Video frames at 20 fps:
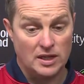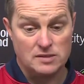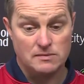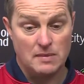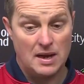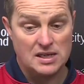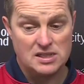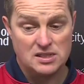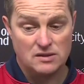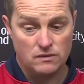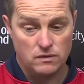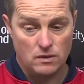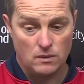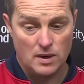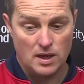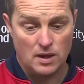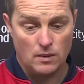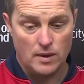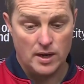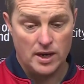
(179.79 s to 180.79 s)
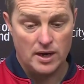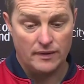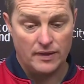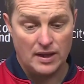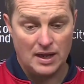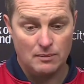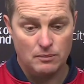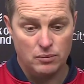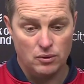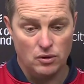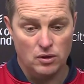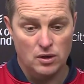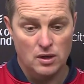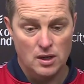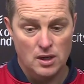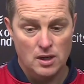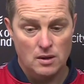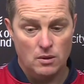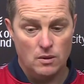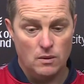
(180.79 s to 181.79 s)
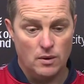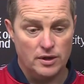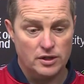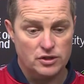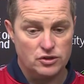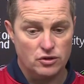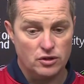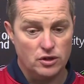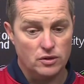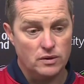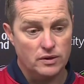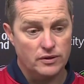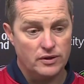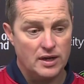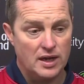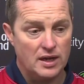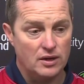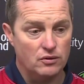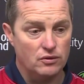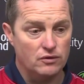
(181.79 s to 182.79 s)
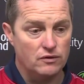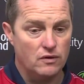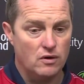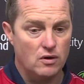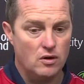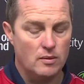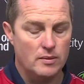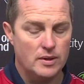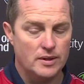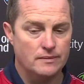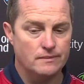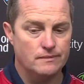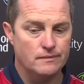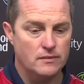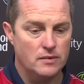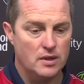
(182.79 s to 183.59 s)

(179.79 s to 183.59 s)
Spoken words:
That's massive. We're well aware of that, but we want to try and go into that in good form, and